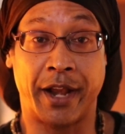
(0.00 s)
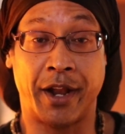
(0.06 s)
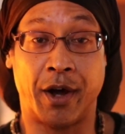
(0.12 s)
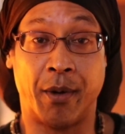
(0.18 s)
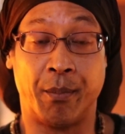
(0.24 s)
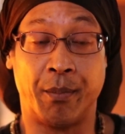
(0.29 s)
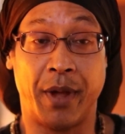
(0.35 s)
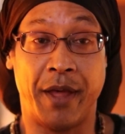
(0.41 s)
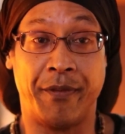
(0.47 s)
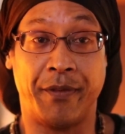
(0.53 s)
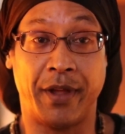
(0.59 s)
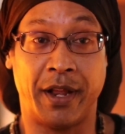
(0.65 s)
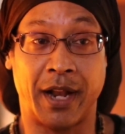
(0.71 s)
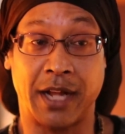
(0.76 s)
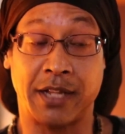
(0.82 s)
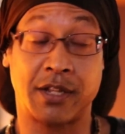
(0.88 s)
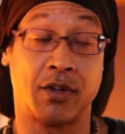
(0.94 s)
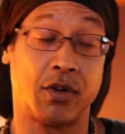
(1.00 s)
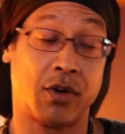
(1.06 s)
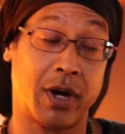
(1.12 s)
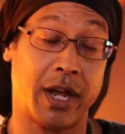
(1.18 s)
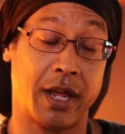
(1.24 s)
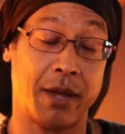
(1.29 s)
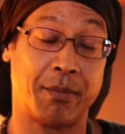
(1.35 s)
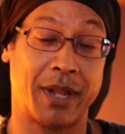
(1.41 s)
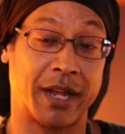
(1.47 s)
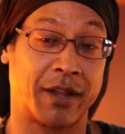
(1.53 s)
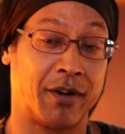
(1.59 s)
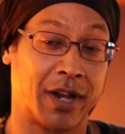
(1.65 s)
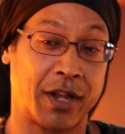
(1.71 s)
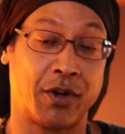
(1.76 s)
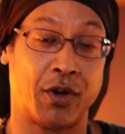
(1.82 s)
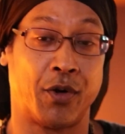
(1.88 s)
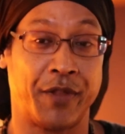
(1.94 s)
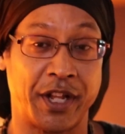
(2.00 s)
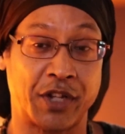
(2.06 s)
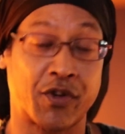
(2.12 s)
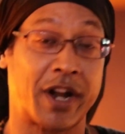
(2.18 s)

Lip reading: And I say, no, I am black, and they're like, no,